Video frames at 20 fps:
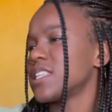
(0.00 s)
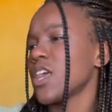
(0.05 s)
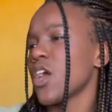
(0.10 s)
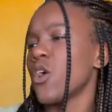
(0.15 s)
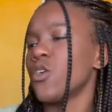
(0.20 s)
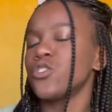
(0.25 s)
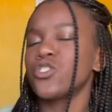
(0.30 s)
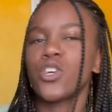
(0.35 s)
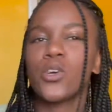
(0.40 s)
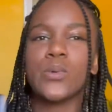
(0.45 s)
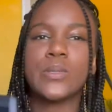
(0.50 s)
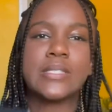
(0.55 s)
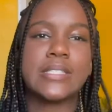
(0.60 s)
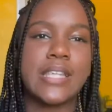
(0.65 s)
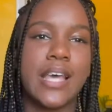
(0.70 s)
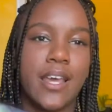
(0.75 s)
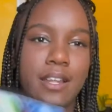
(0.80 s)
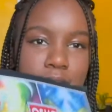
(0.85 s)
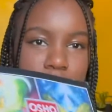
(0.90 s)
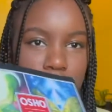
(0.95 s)
Osho
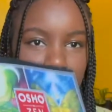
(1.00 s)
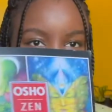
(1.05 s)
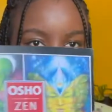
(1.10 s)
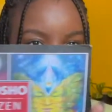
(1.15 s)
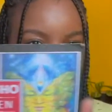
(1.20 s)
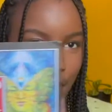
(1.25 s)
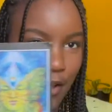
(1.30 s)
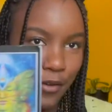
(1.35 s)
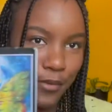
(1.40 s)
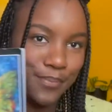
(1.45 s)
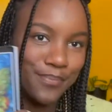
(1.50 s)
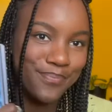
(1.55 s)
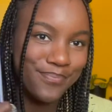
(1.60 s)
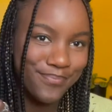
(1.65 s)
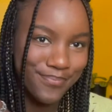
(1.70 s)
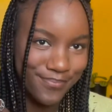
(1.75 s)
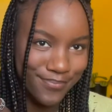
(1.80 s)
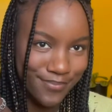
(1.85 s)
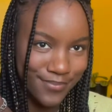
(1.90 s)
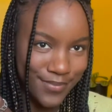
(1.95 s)
Zen Tarot.
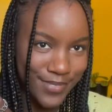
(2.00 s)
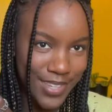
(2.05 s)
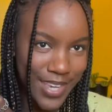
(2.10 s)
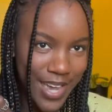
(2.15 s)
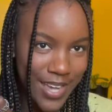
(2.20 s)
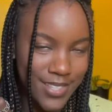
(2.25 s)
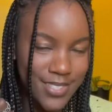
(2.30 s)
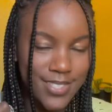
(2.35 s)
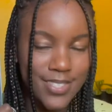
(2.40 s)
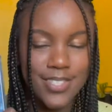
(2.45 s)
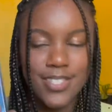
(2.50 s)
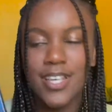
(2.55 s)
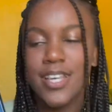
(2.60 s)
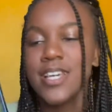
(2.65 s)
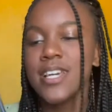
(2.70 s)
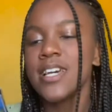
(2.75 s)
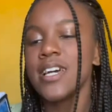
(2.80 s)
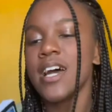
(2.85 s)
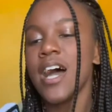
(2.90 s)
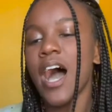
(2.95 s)
Yes.
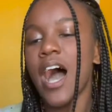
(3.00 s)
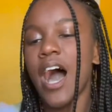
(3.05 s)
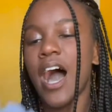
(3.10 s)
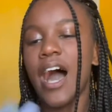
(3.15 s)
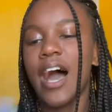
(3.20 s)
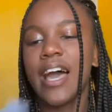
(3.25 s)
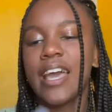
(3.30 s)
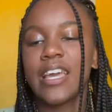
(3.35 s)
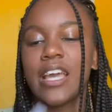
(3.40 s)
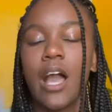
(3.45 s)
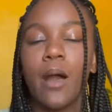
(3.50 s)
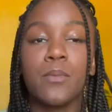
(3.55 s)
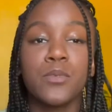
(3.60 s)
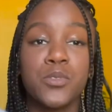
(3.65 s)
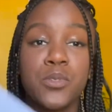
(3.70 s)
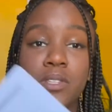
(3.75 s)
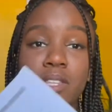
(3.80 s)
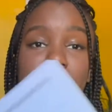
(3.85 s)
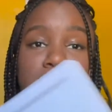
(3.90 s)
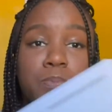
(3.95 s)
Uh, it
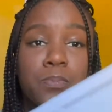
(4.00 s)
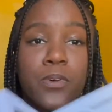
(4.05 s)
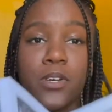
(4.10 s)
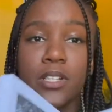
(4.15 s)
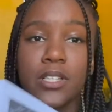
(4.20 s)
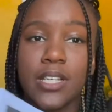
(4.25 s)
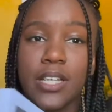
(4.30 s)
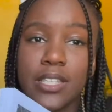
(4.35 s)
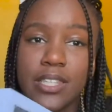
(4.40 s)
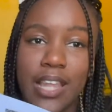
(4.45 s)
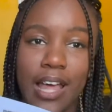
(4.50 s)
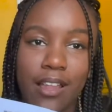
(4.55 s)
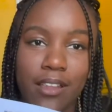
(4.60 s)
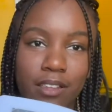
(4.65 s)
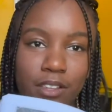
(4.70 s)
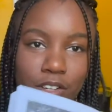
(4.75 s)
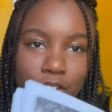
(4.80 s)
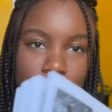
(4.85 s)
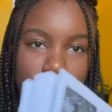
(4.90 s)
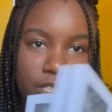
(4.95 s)
comes with this booklet that
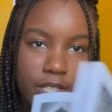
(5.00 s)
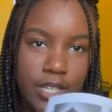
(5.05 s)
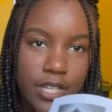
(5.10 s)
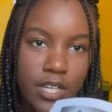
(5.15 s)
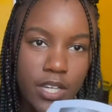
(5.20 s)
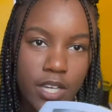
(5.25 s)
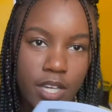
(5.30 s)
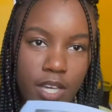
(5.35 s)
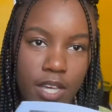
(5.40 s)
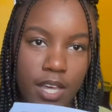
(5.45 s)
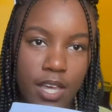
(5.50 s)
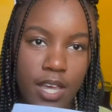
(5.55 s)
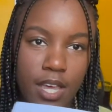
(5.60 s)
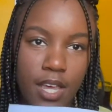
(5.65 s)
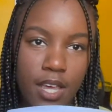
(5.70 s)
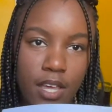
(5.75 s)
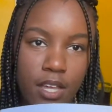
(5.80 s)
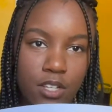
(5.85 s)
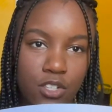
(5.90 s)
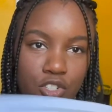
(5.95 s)
literally
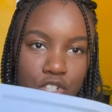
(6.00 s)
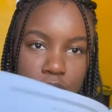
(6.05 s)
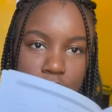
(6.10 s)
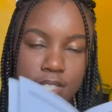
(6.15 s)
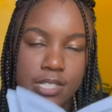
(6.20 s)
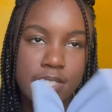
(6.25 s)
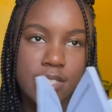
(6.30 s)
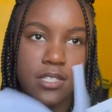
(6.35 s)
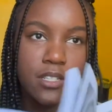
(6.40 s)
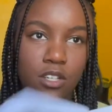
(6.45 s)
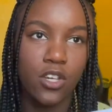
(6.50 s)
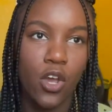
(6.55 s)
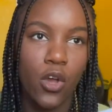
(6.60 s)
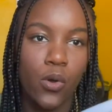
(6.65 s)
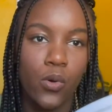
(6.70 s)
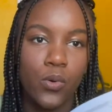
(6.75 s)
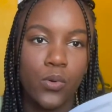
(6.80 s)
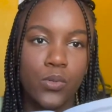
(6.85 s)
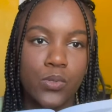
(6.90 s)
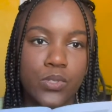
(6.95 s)
just
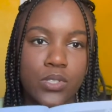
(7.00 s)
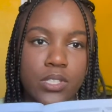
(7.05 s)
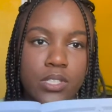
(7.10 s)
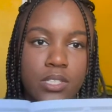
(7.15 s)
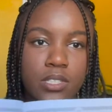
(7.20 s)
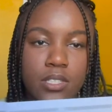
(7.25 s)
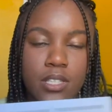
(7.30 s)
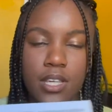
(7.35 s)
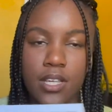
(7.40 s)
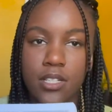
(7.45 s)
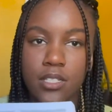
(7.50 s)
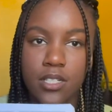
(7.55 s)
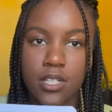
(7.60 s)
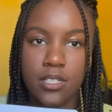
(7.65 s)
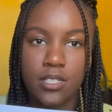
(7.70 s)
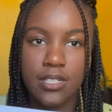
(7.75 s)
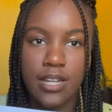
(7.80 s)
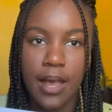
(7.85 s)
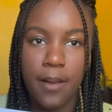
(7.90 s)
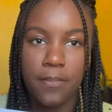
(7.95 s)
goes into
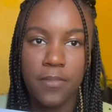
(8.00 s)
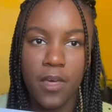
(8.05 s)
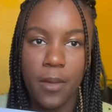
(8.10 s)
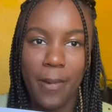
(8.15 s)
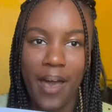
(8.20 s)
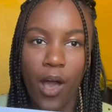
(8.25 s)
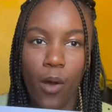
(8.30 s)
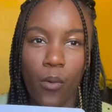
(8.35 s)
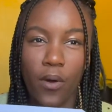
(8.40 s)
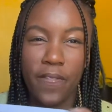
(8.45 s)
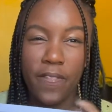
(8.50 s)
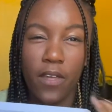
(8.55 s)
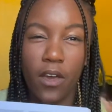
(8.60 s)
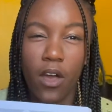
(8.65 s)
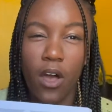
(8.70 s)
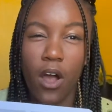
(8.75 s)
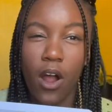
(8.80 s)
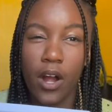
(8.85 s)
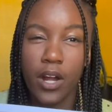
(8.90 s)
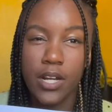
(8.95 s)
depth about what the
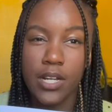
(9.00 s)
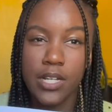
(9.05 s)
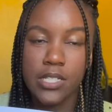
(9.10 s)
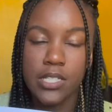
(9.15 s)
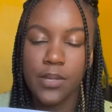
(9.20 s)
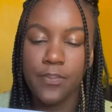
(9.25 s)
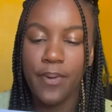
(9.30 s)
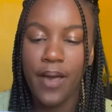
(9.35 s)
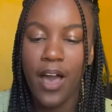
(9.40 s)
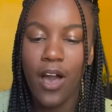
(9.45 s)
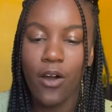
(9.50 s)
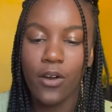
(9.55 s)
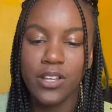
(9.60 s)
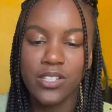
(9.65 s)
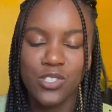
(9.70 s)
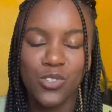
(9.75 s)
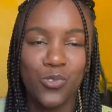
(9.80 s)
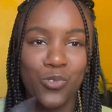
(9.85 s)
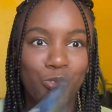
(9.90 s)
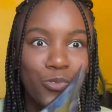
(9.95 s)
card is about.
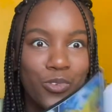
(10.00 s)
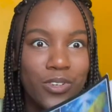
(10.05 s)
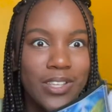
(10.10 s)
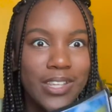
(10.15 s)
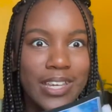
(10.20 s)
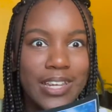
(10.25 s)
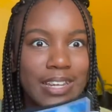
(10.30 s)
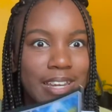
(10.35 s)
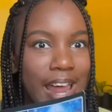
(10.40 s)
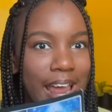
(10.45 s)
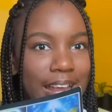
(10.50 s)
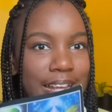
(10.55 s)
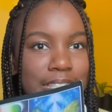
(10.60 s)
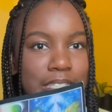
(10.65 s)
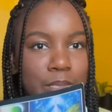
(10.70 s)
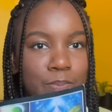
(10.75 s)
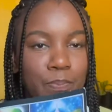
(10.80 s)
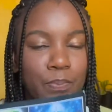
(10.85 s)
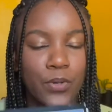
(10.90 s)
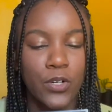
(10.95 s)
It's a really
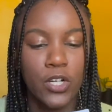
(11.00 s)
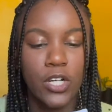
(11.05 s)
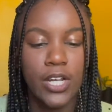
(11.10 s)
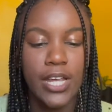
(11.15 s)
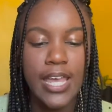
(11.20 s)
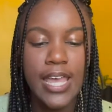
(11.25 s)
nice book.